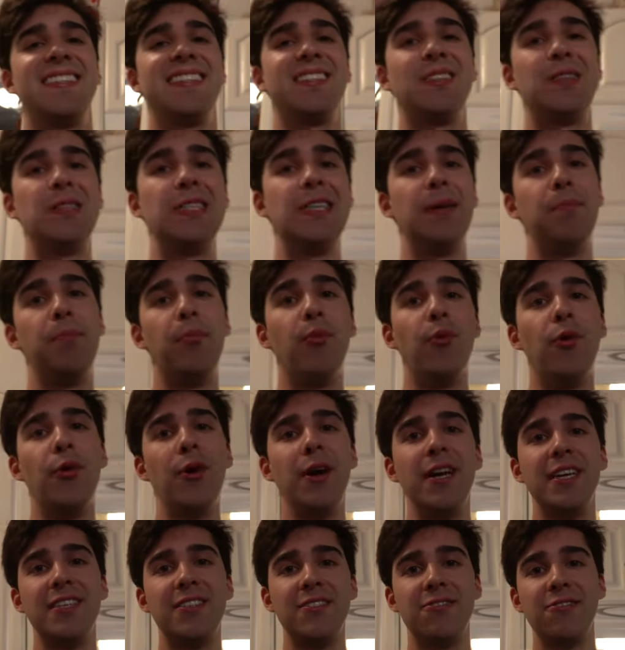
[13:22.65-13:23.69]
So your
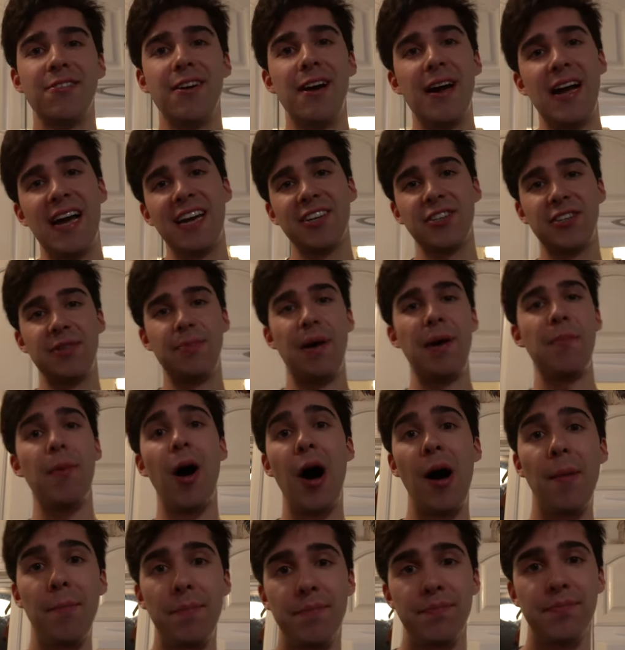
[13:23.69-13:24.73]
boy's from, actually my
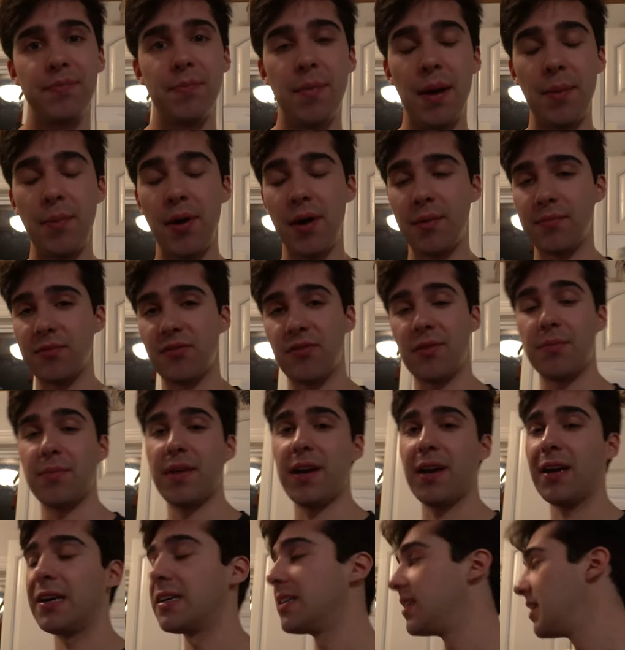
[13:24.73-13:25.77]
mom. My mom's from
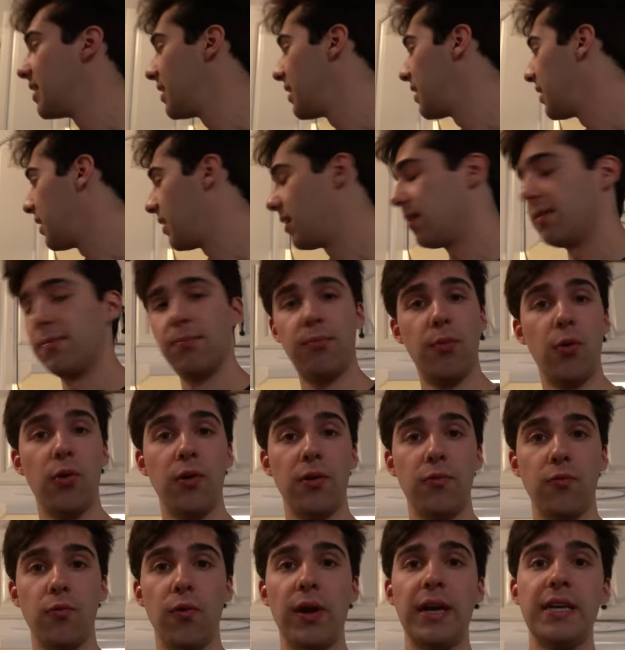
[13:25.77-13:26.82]
there. Born
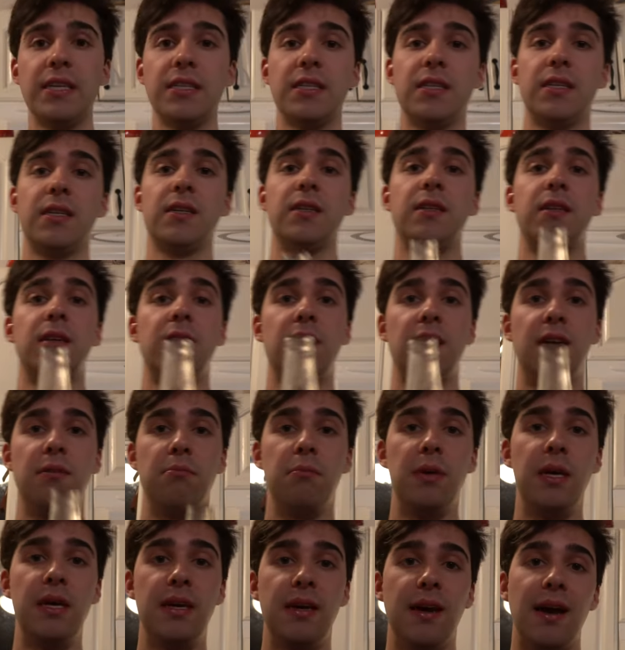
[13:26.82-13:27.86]
and raised.
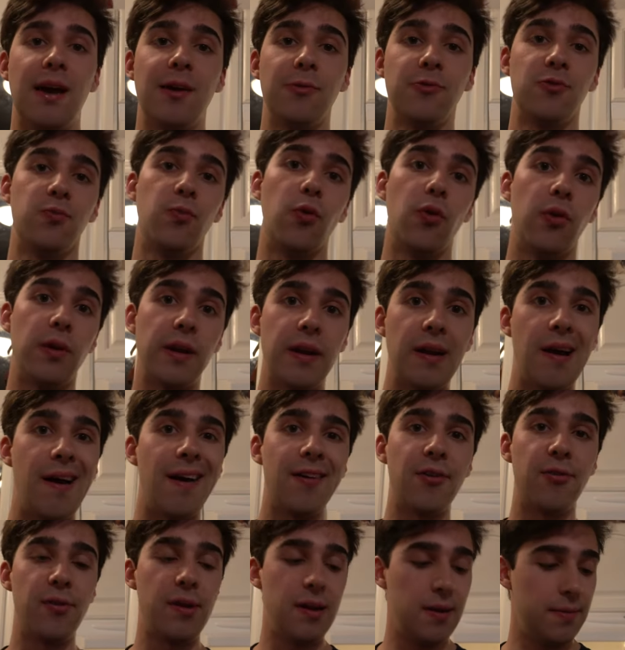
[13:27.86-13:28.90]
Me, I was born in
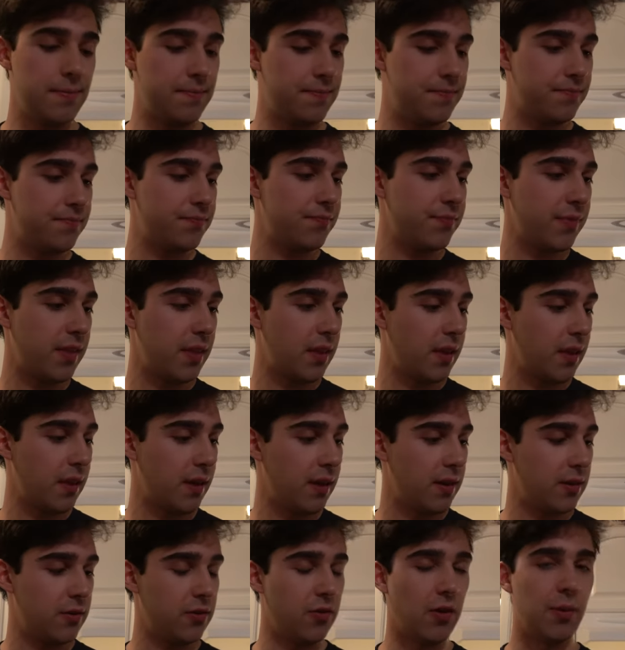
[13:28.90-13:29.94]
Ottawa.
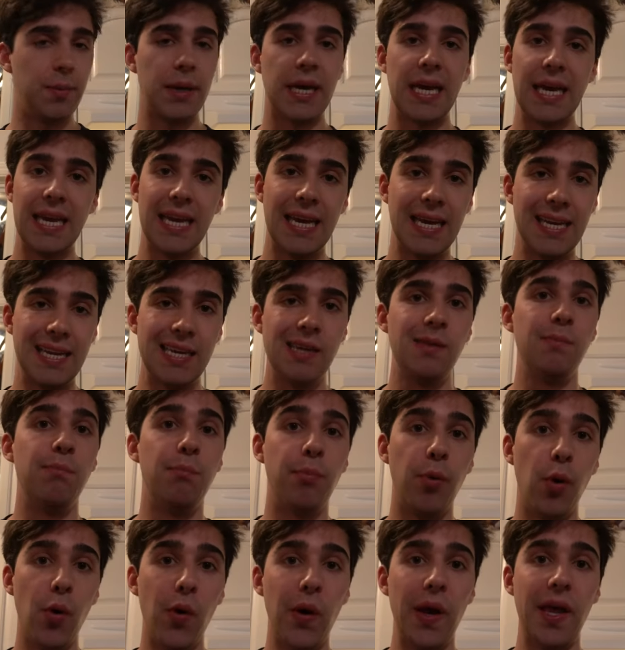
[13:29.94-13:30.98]
So I'm a Canadian
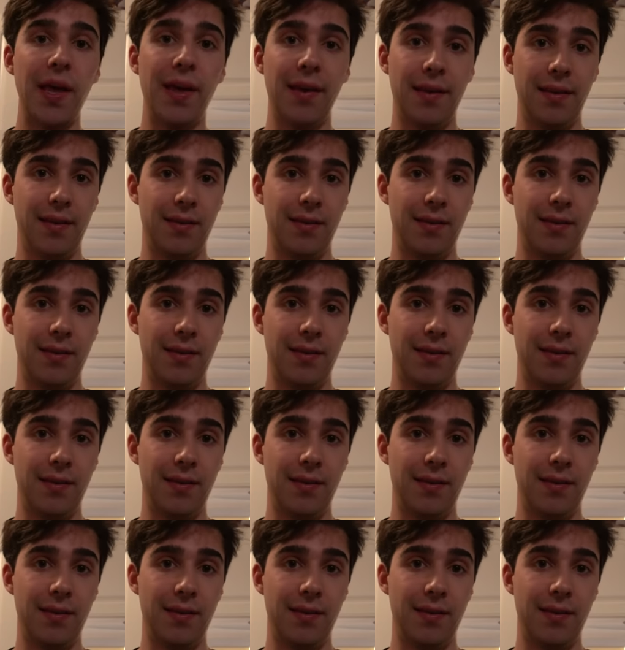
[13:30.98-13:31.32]
boy.